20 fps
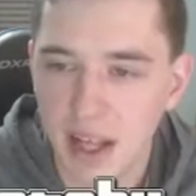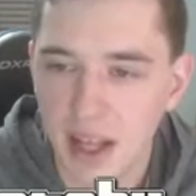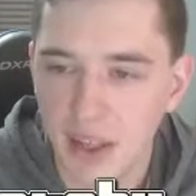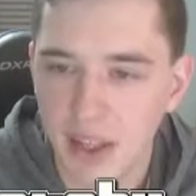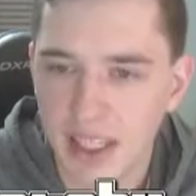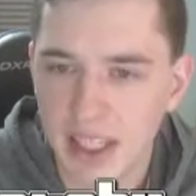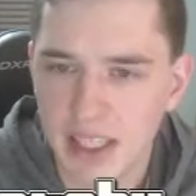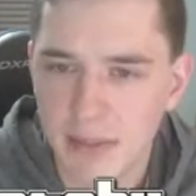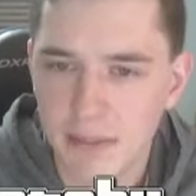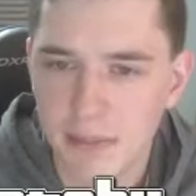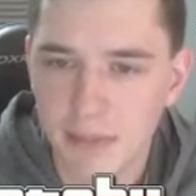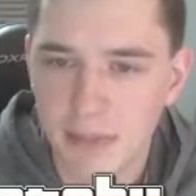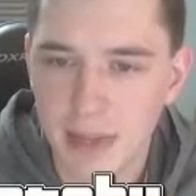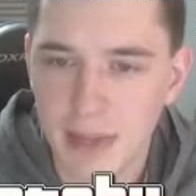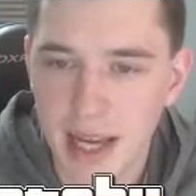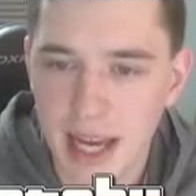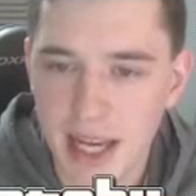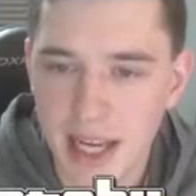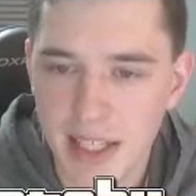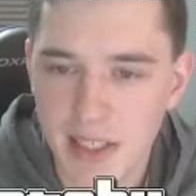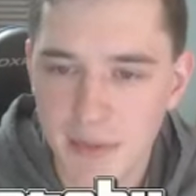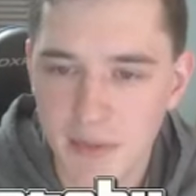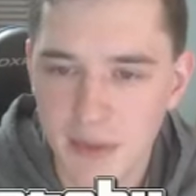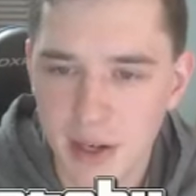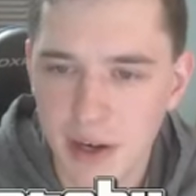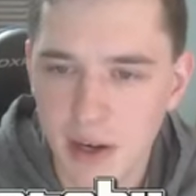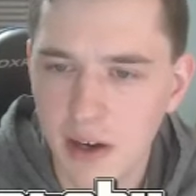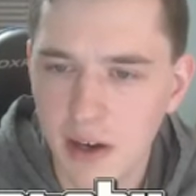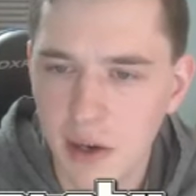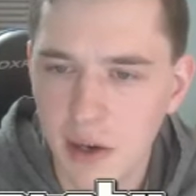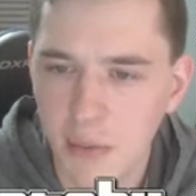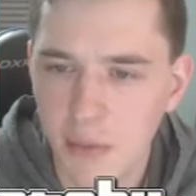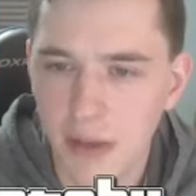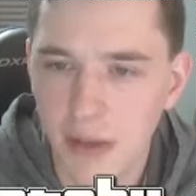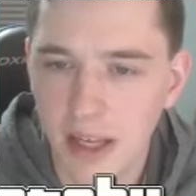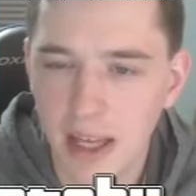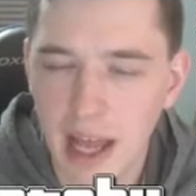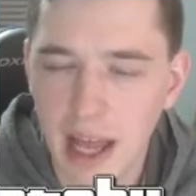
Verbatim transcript: this massive cargo plane.